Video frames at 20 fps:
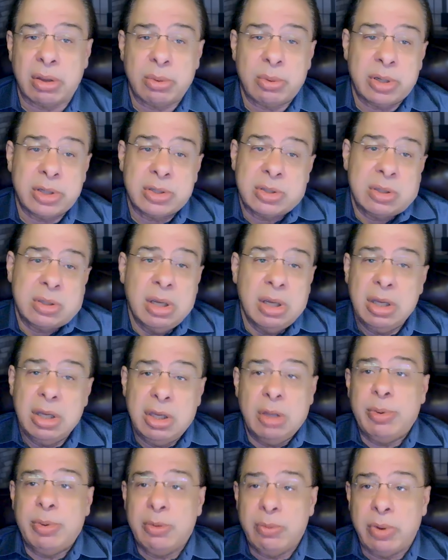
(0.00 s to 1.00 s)
Otherwise,
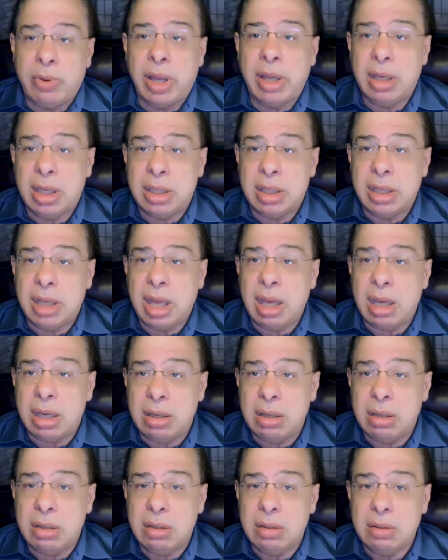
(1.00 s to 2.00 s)
you'll be right and
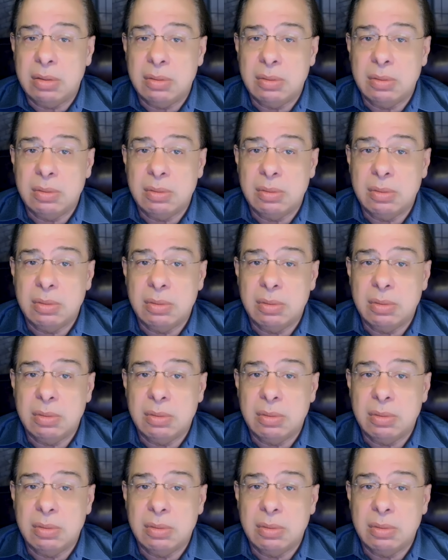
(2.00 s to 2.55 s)
dead. In